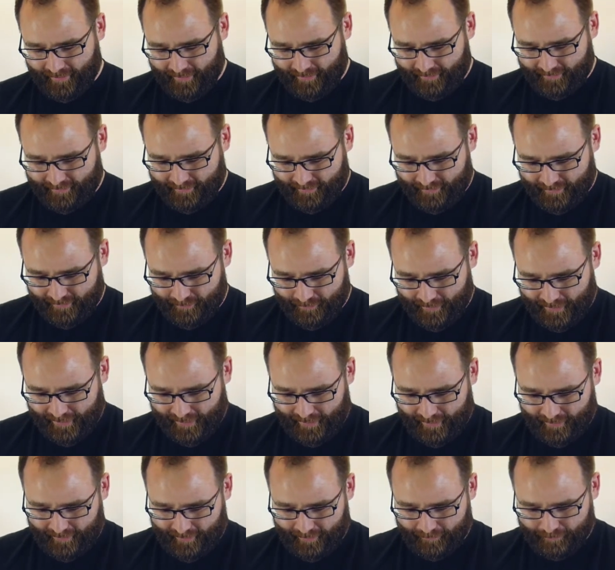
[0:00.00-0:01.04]
also you
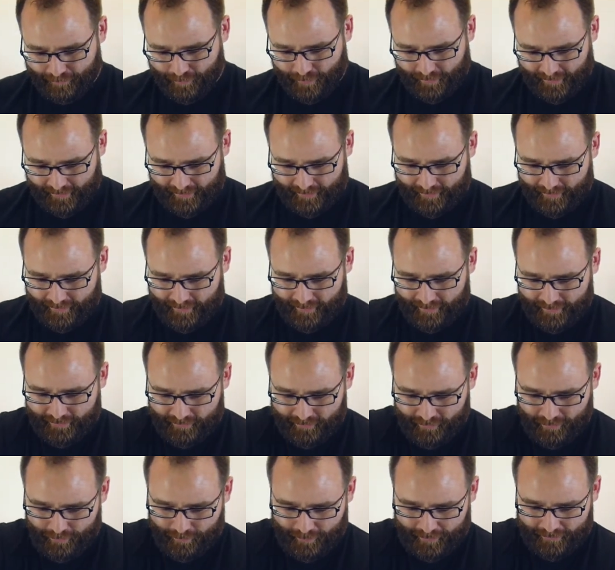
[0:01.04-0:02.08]
might end up putting
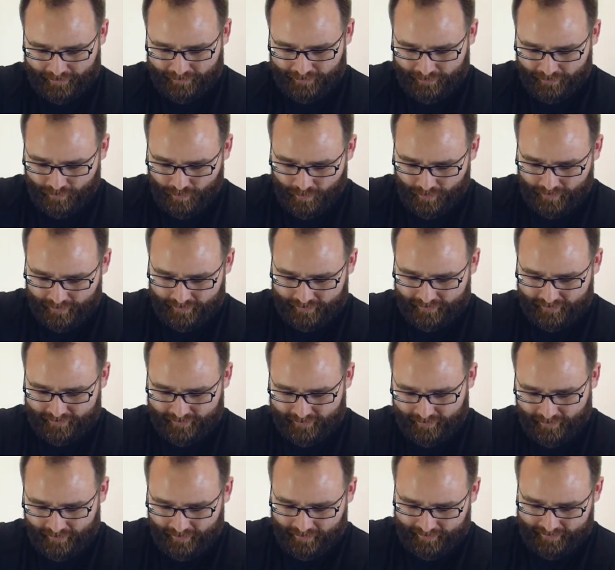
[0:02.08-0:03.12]
too much
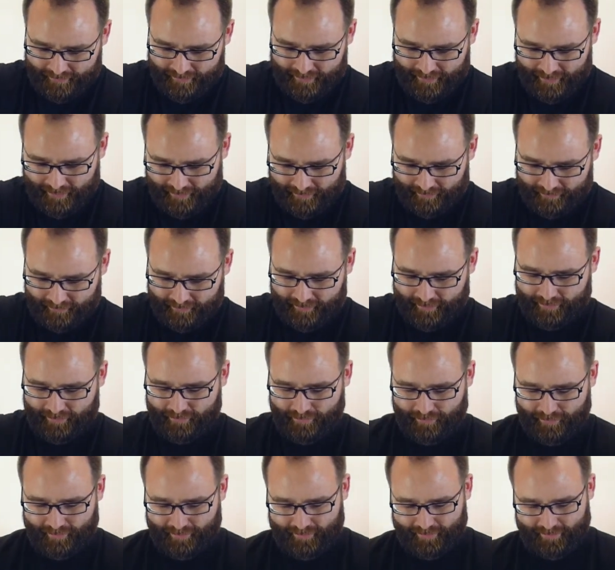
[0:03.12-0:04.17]
force on the cutter and
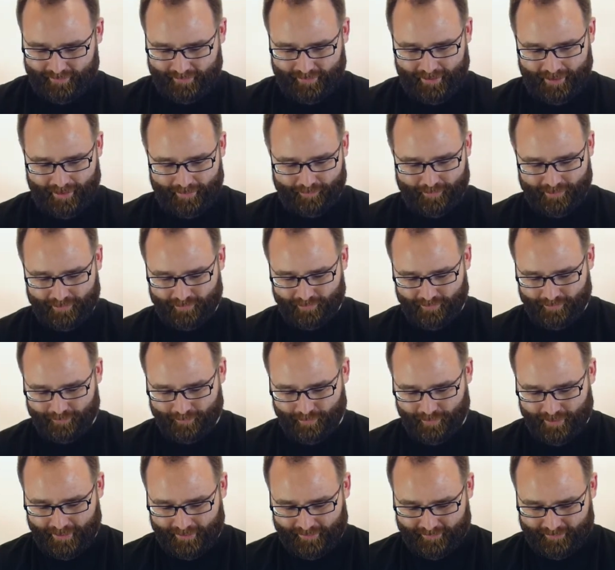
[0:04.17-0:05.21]
you could damage or
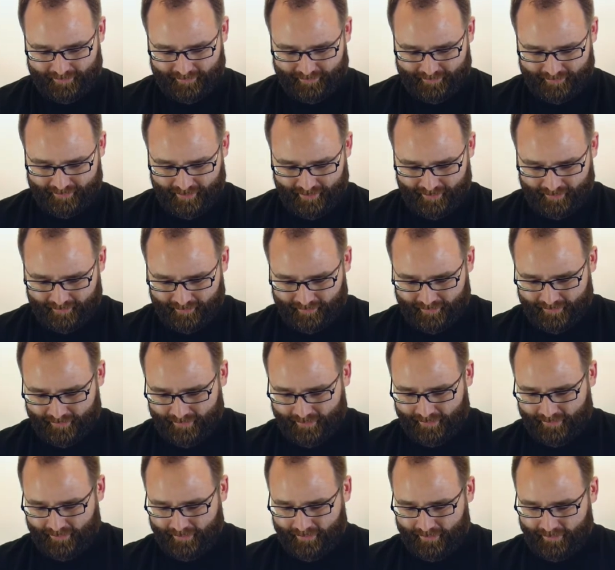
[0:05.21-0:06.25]
break this cutter.
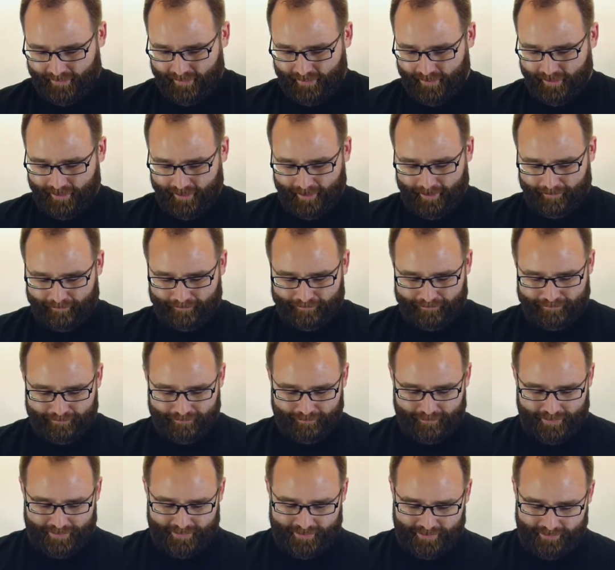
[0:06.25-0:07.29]

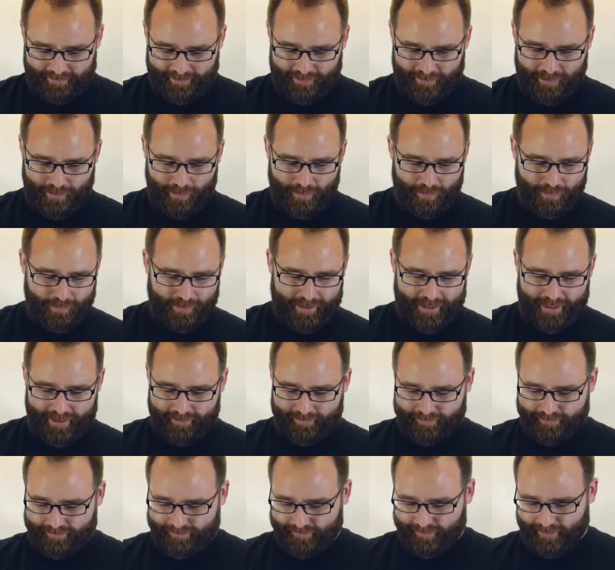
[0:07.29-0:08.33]
But there you go, we
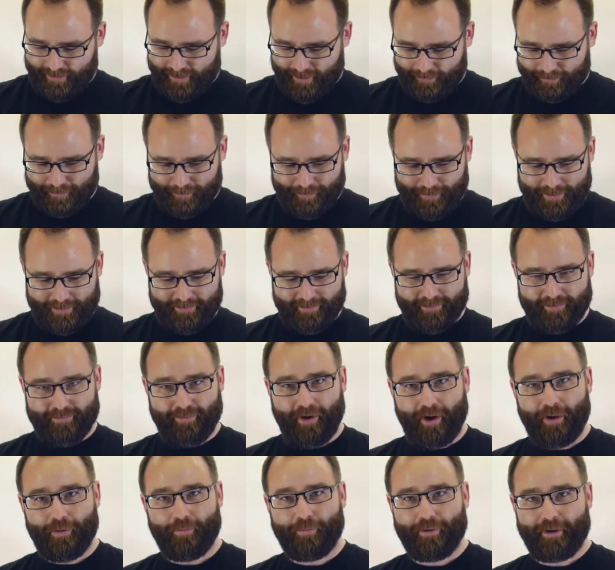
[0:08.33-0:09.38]
have a couple pieces of
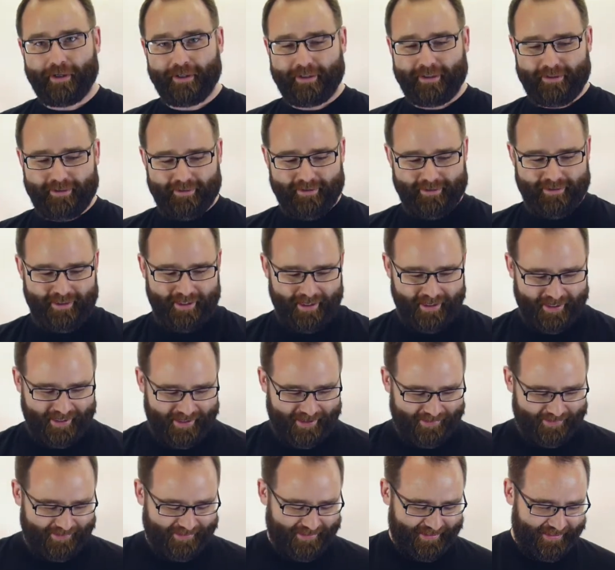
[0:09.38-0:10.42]
artwork cut
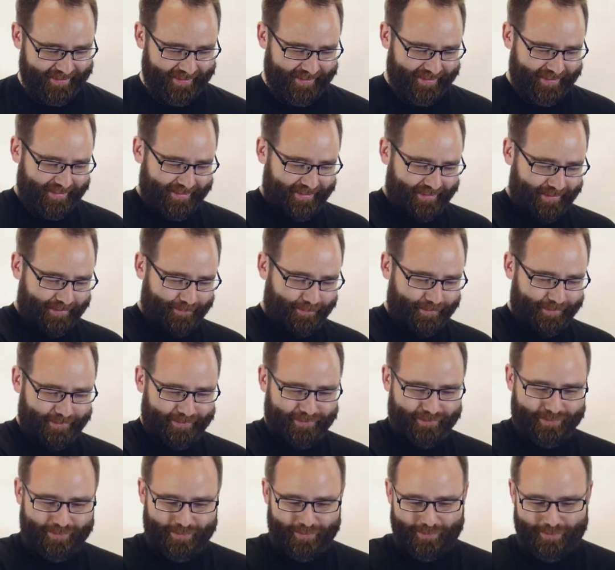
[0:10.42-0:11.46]
out. Now I'm going
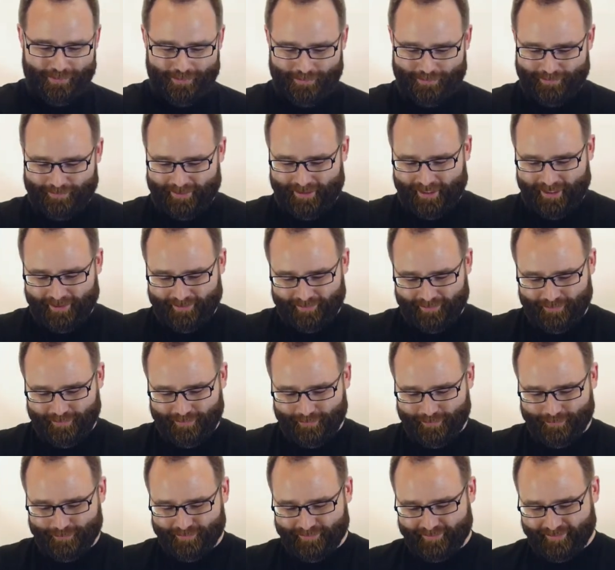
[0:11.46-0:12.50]
to show you how to
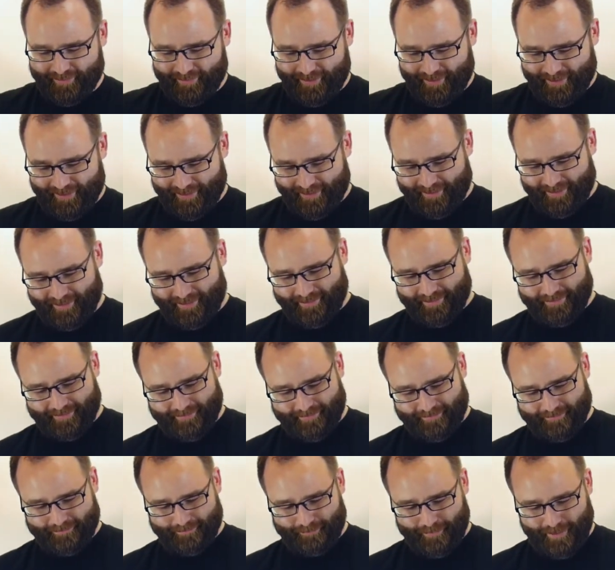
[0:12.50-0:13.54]
use the
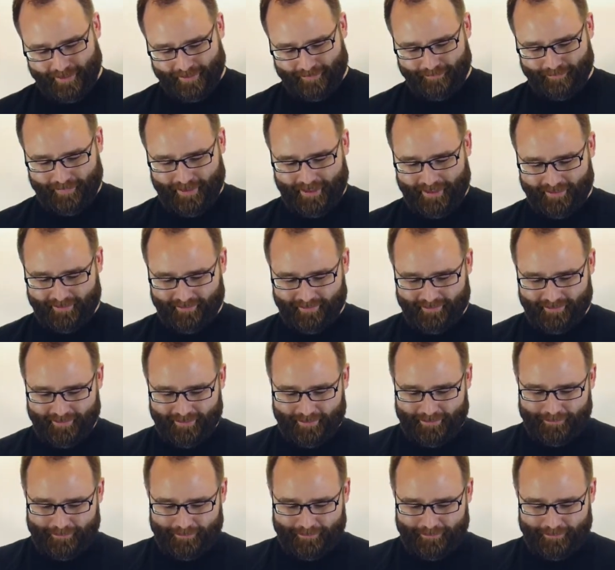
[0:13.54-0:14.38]
button maker.